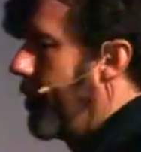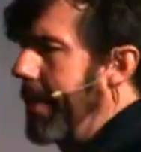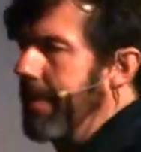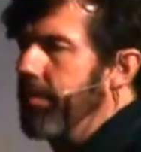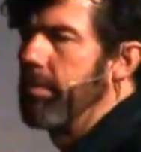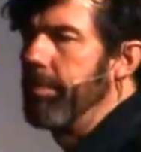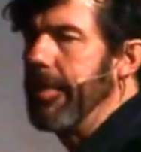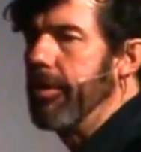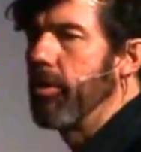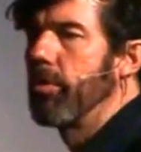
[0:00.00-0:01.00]
for that would be
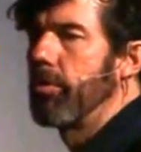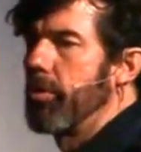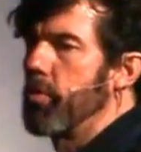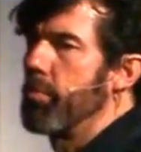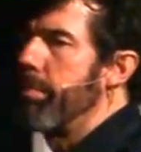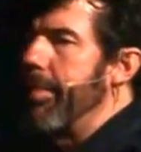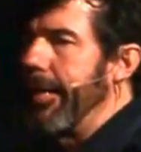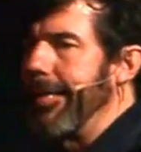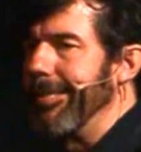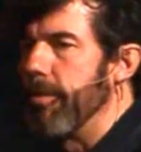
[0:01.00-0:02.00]
you go to the
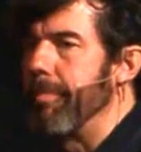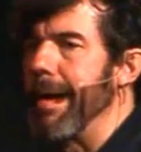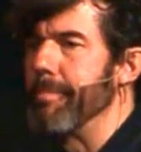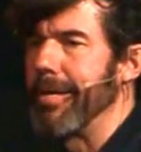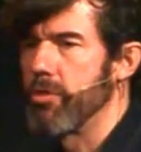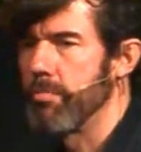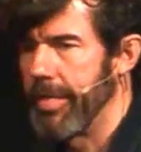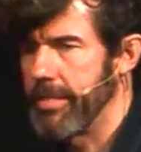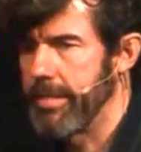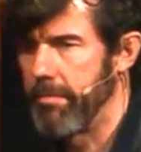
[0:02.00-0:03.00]
supermarket and you buy much too
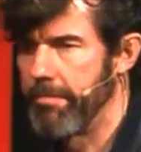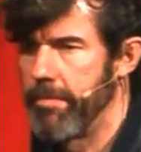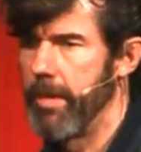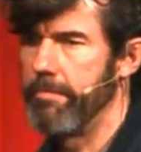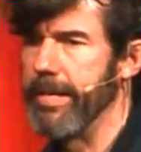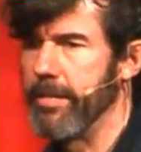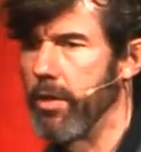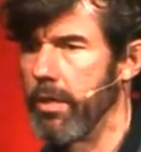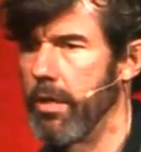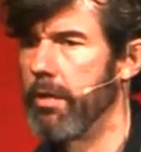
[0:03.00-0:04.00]
much stuff when
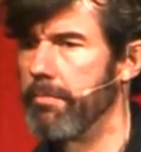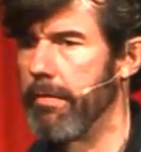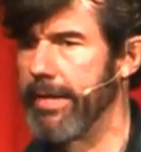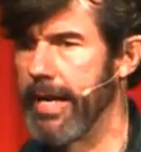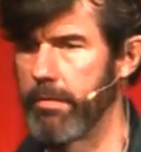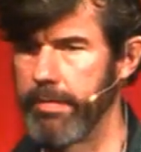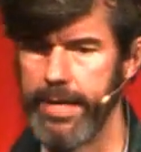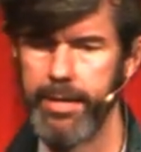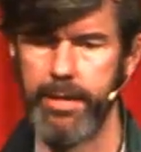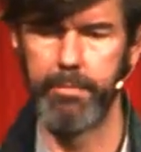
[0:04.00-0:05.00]
you're very hungry,
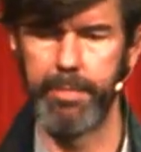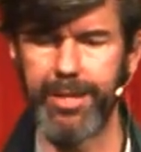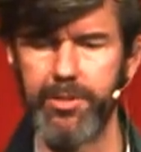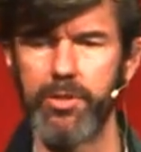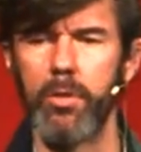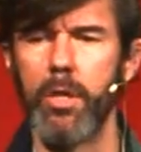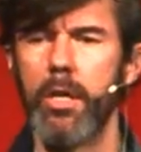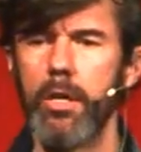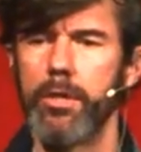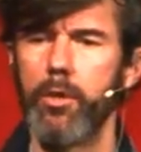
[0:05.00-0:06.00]
because you,
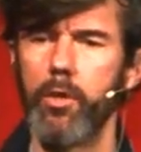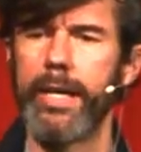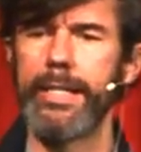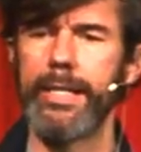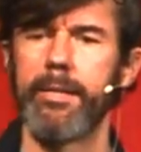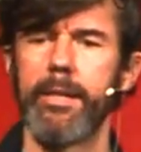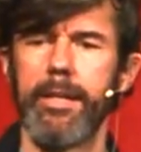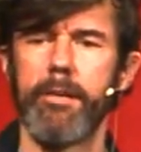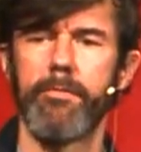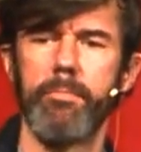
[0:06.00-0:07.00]
you look at it
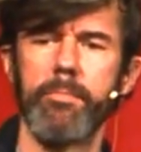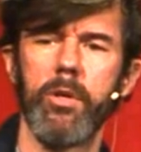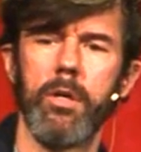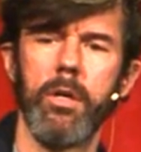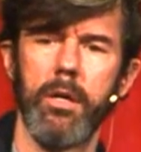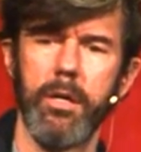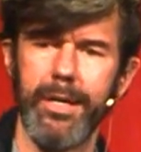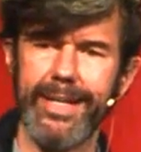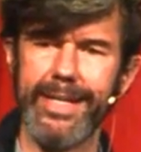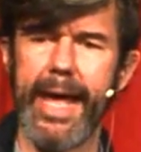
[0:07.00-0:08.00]
from your
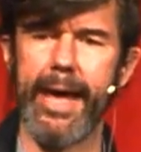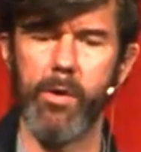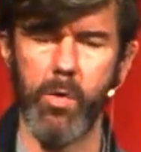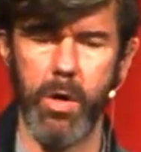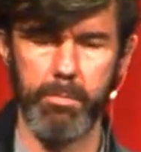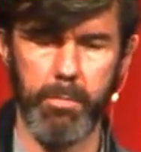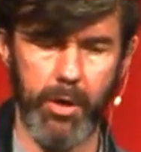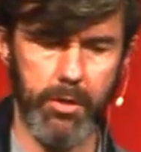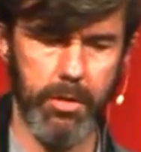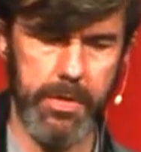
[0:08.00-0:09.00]
now
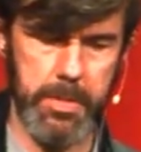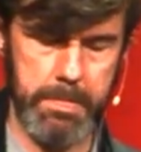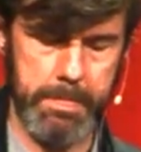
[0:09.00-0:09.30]
point of view.